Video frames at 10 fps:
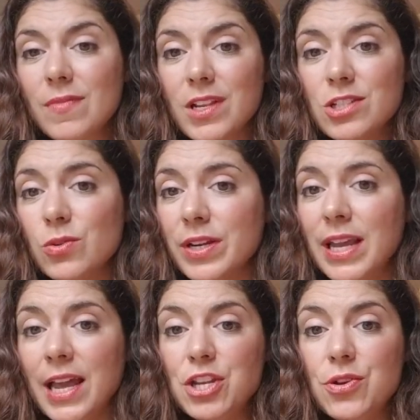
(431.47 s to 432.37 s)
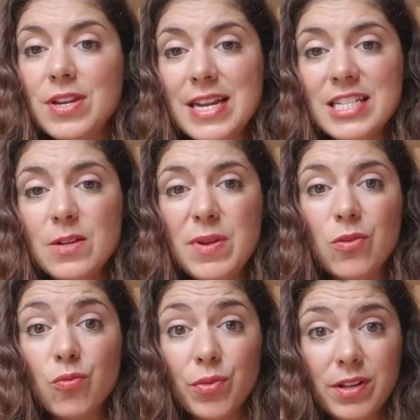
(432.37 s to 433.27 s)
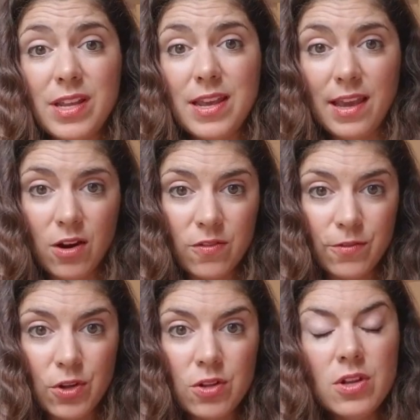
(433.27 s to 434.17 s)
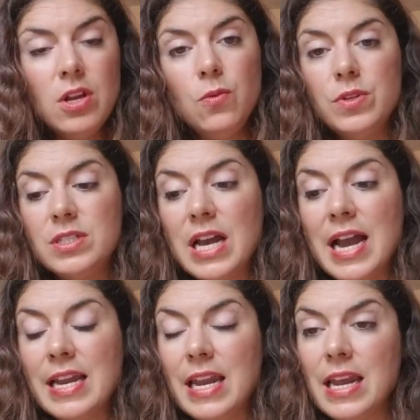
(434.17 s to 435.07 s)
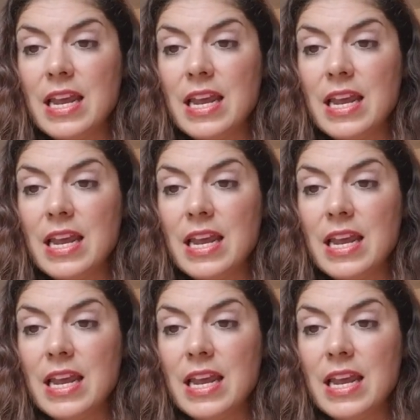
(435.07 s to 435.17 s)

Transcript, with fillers: so, again, you need to be really careful with dieting.